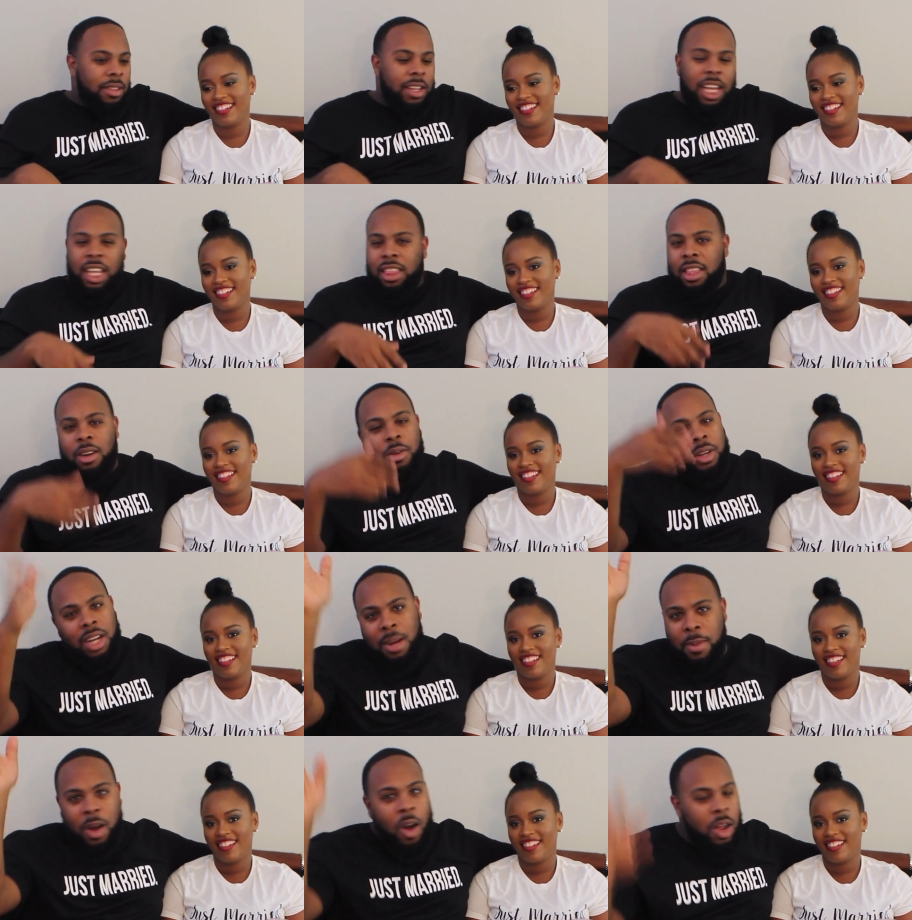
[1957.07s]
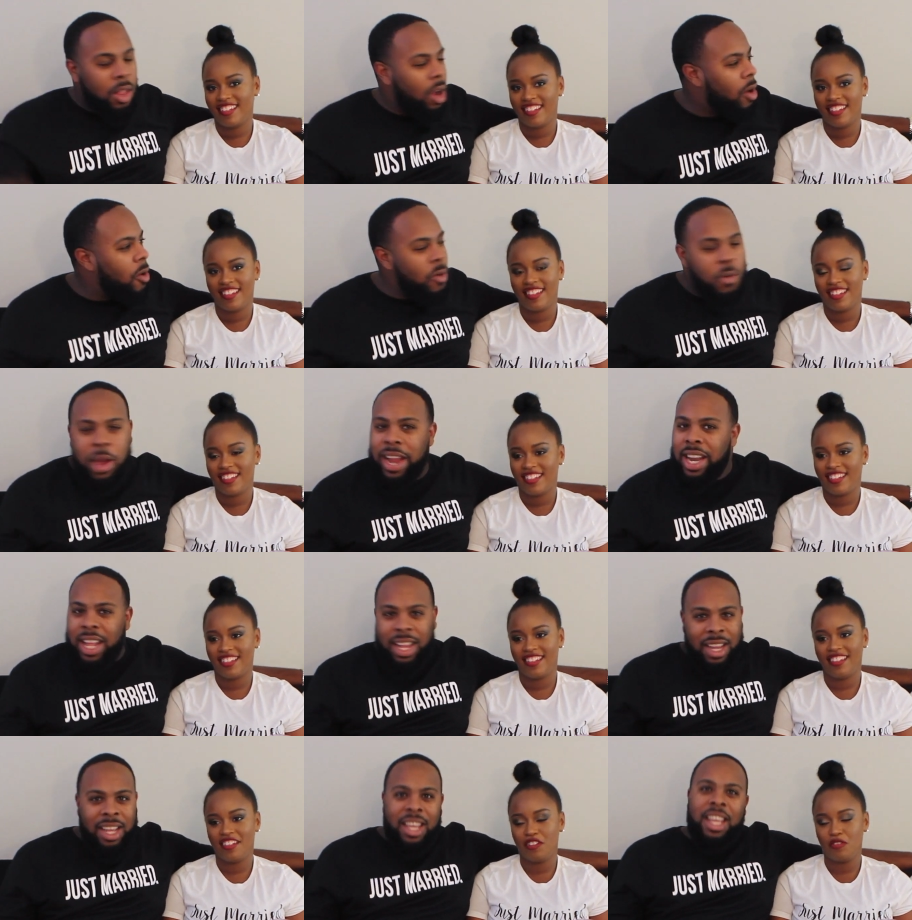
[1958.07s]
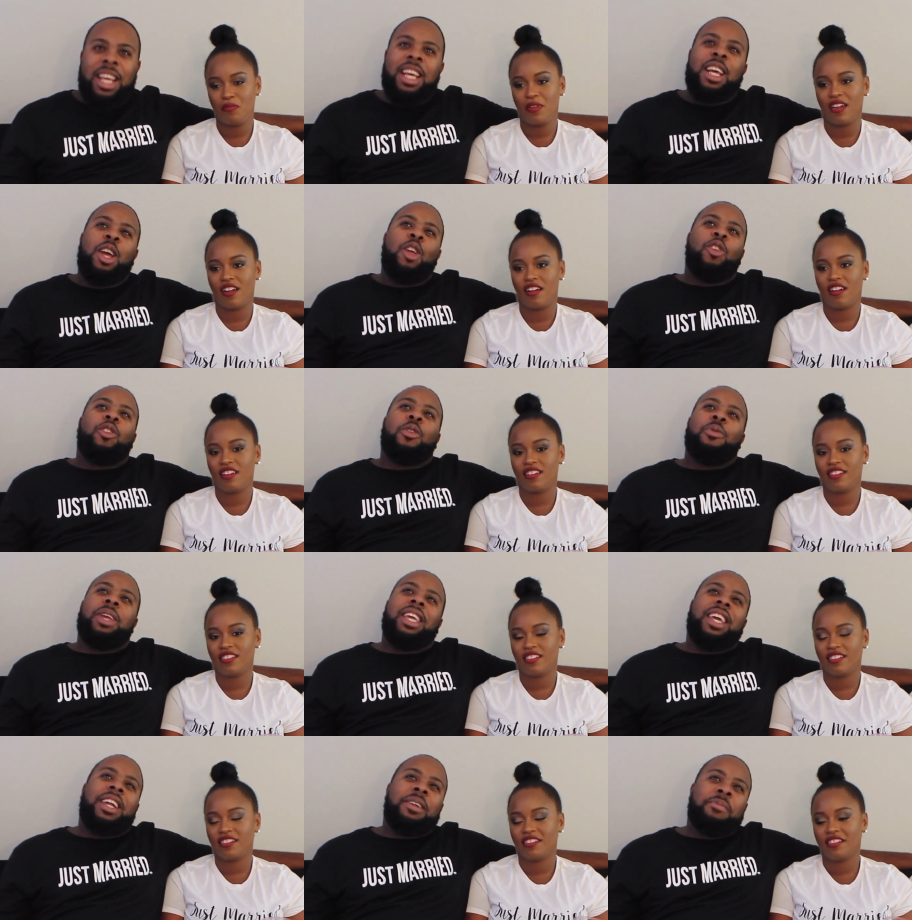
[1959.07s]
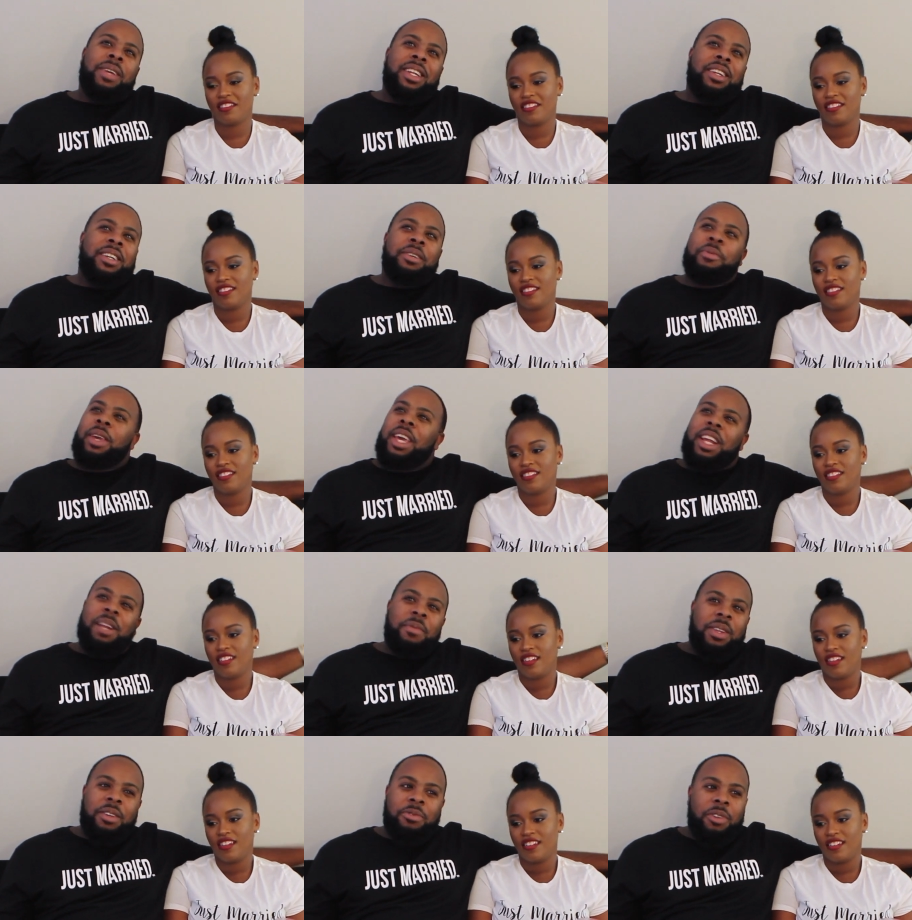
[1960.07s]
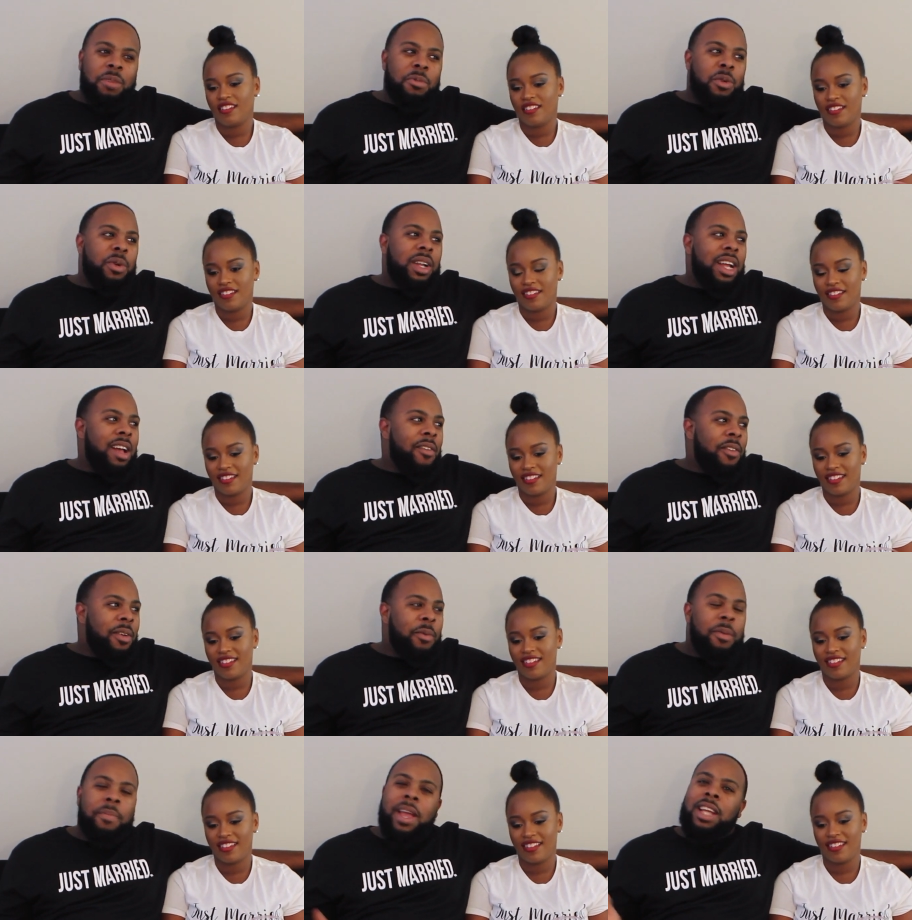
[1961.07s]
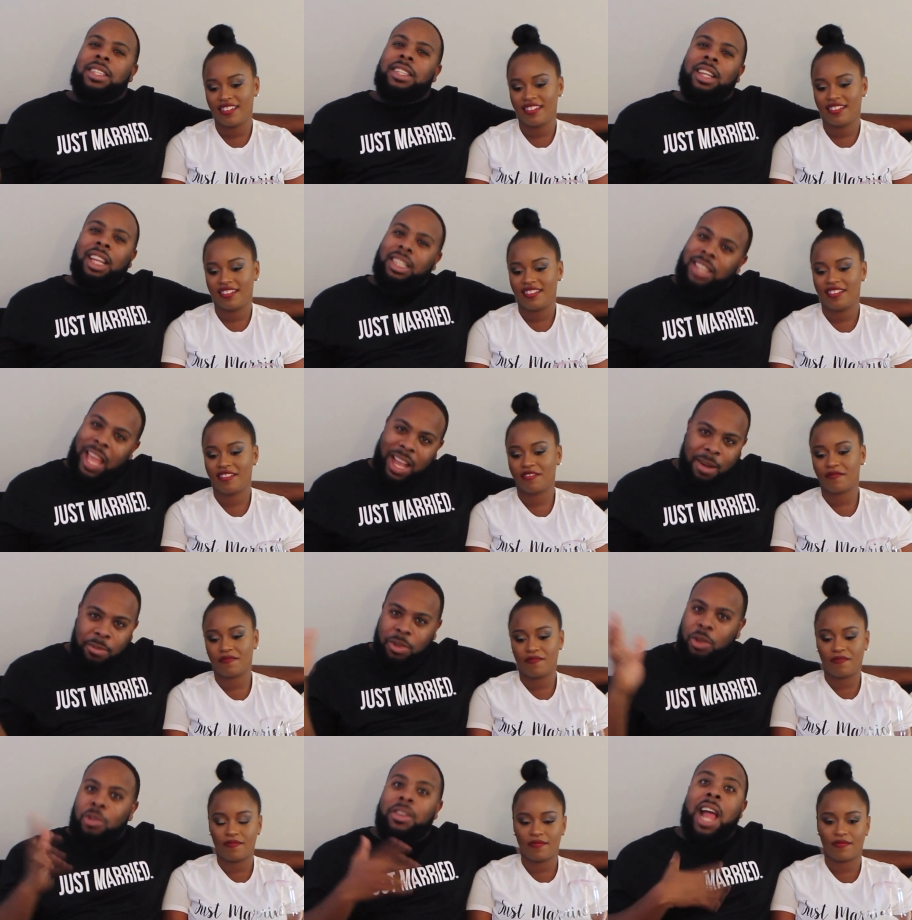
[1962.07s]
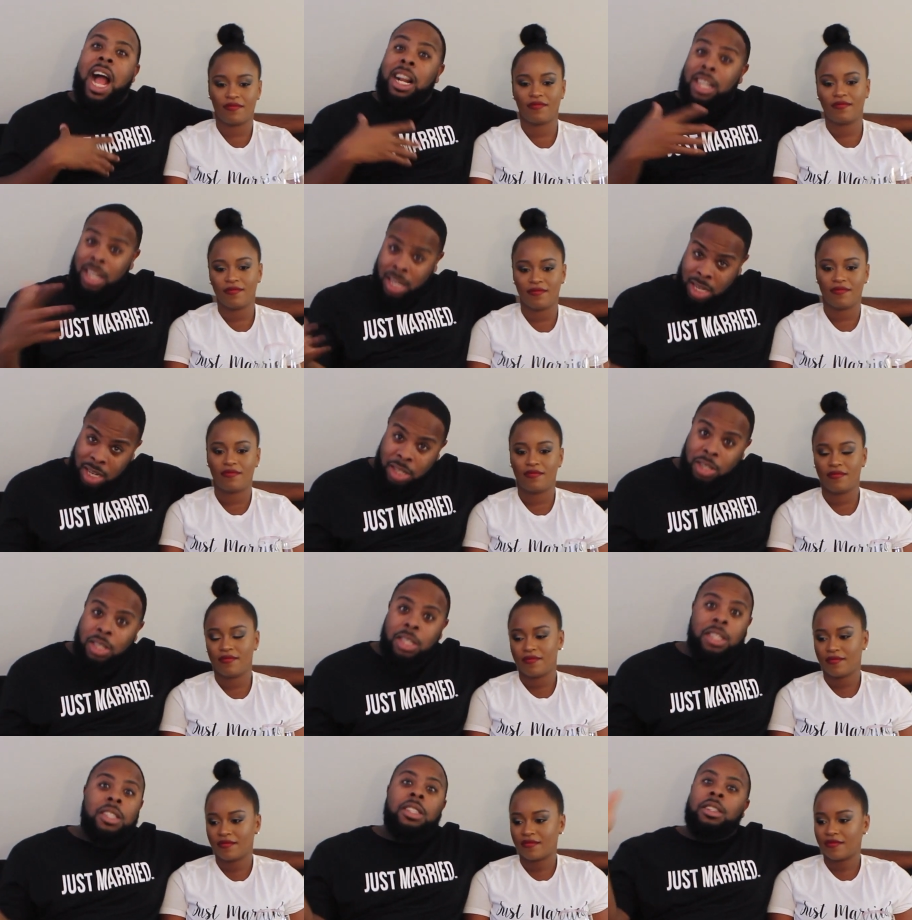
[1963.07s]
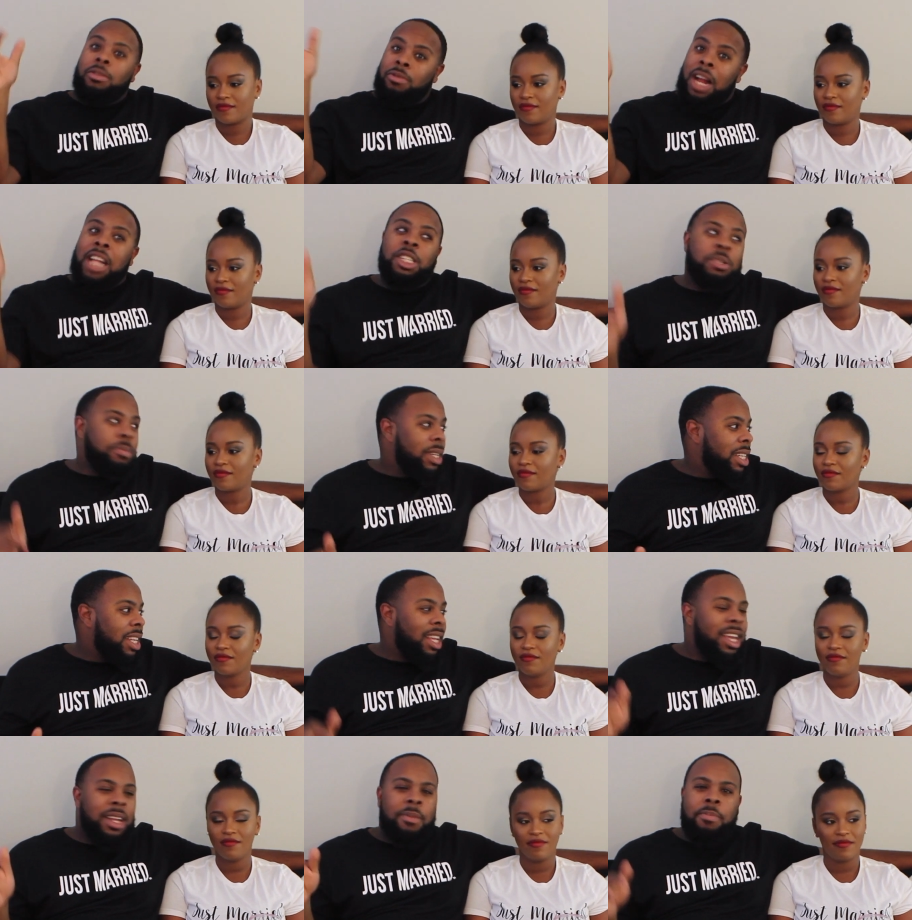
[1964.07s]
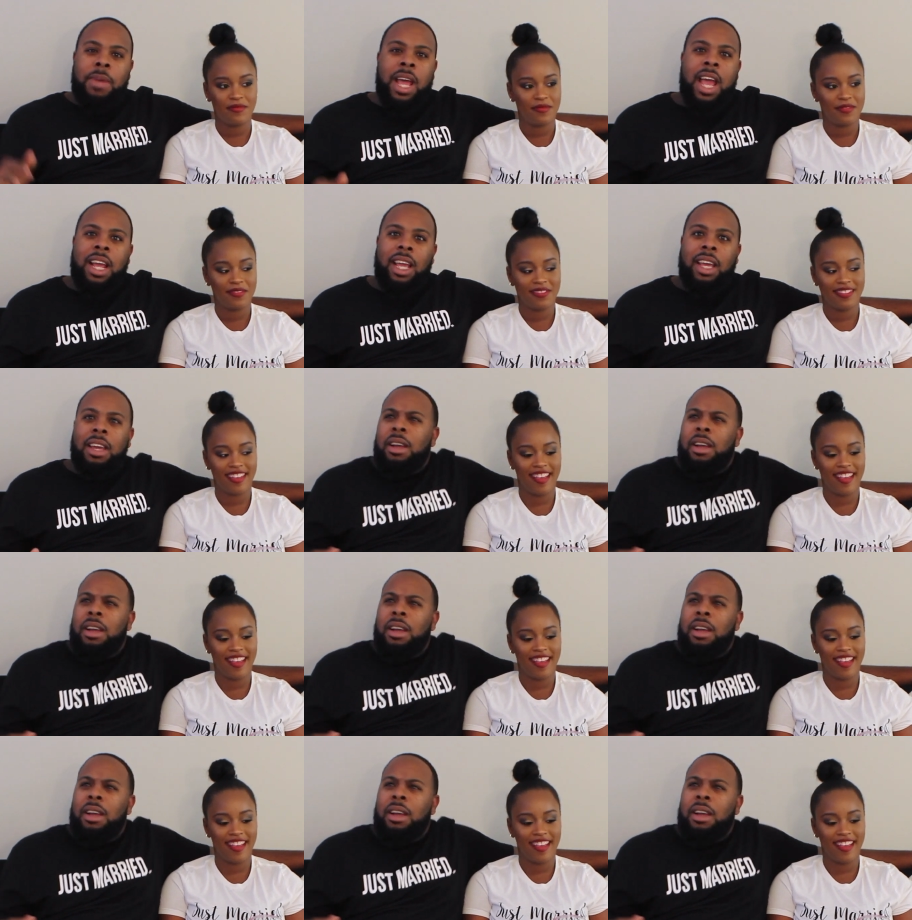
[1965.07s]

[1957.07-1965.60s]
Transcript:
Speaker 1: He's throwing up the whole way there. Oh my god. So we get him in the we get him in the room or whatever. We basically take him through Doctor Hunt's regimen to get him back.